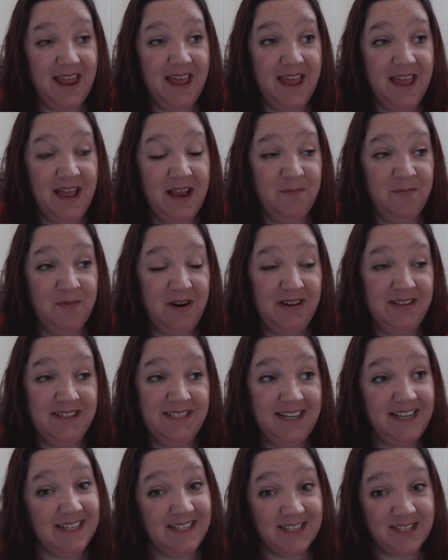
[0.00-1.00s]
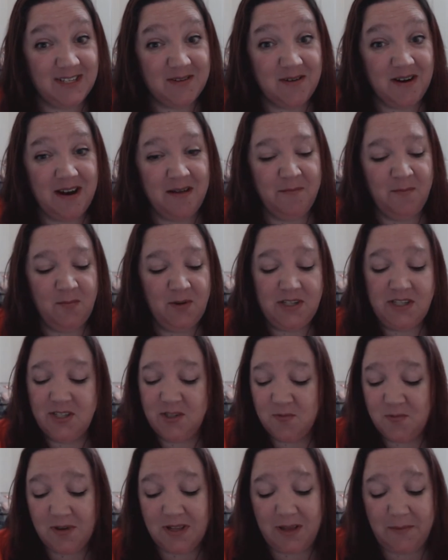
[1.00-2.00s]
and browsing Instagram, which
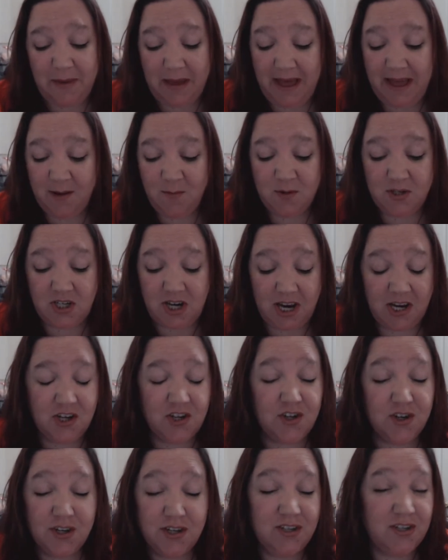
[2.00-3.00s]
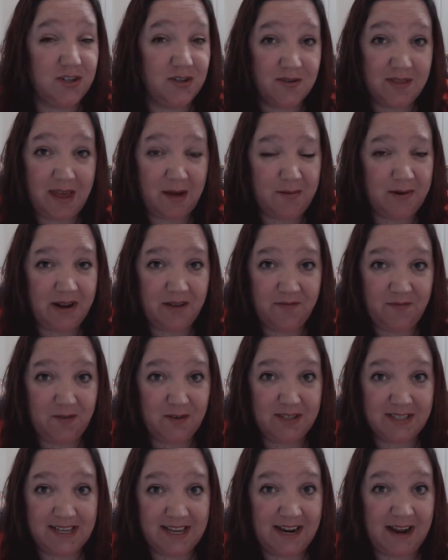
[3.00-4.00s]
is really bad, which I shouldn't do that when I
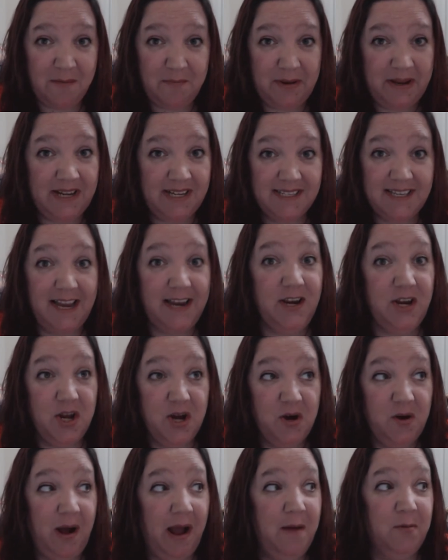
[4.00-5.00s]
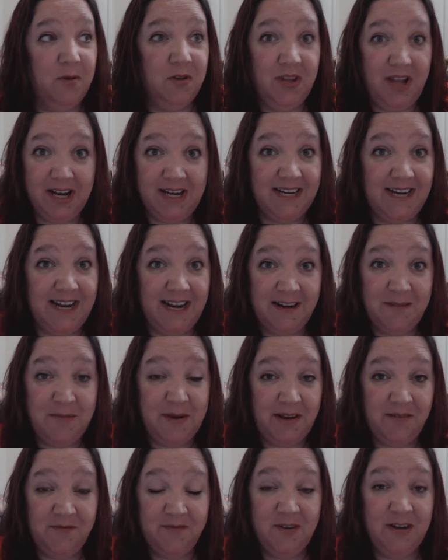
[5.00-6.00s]
first get up because I know I will not get out of
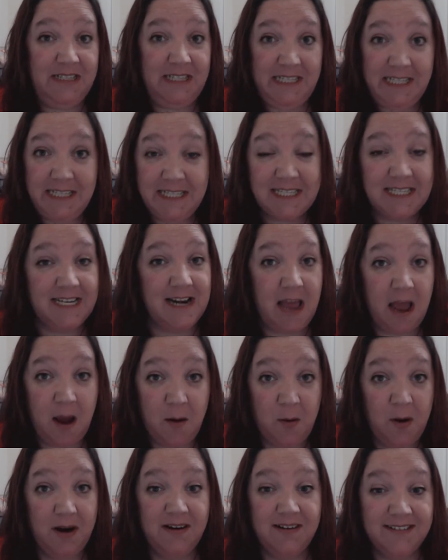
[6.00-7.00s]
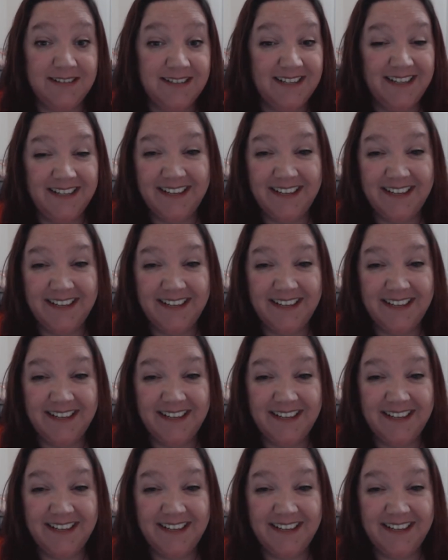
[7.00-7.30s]
bed for at least an hour.